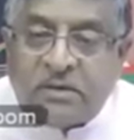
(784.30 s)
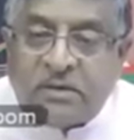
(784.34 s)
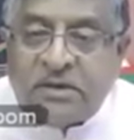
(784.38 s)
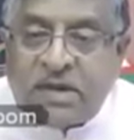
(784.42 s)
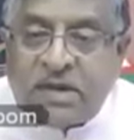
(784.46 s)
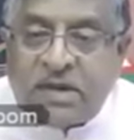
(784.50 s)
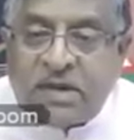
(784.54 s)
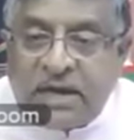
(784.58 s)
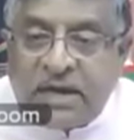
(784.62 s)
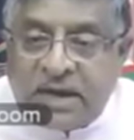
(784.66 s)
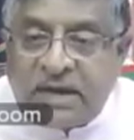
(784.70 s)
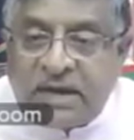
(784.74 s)
to the
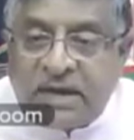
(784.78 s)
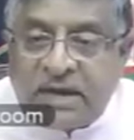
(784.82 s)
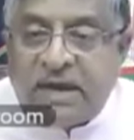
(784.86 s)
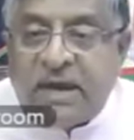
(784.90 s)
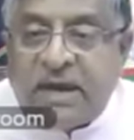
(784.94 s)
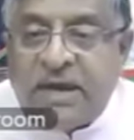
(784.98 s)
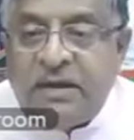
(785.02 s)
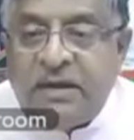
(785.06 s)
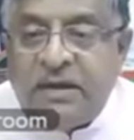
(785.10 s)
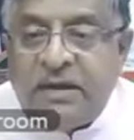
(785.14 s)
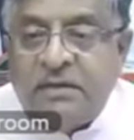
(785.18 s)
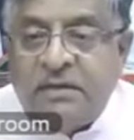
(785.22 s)

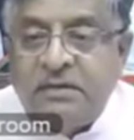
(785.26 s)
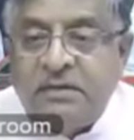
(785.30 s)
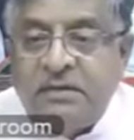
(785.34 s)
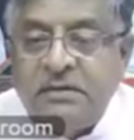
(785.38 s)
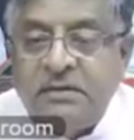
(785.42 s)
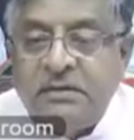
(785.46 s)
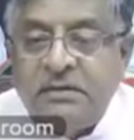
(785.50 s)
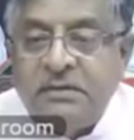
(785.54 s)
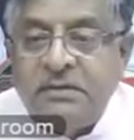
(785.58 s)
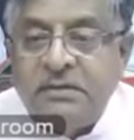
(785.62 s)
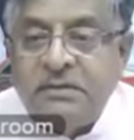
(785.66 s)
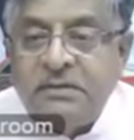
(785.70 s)
landline.
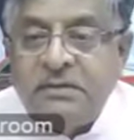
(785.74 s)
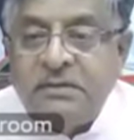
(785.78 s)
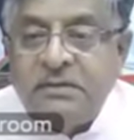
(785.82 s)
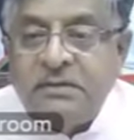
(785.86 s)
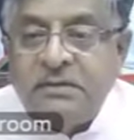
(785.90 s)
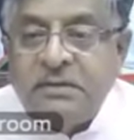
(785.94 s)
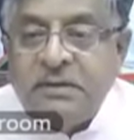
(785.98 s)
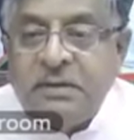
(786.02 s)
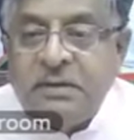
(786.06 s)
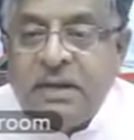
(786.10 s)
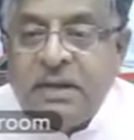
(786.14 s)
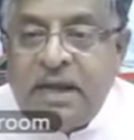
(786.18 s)

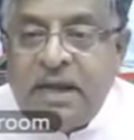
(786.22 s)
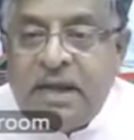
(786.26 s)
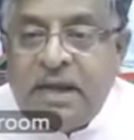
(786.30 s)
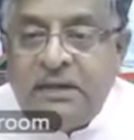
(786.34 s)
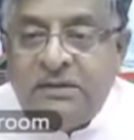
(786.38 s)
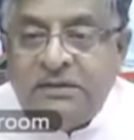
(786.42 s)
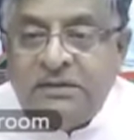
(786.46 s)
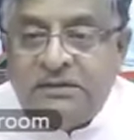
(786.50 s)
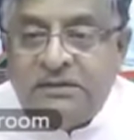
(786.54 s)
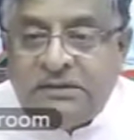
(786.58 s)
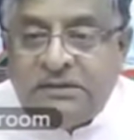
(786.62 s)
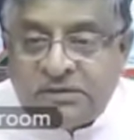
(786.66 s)
And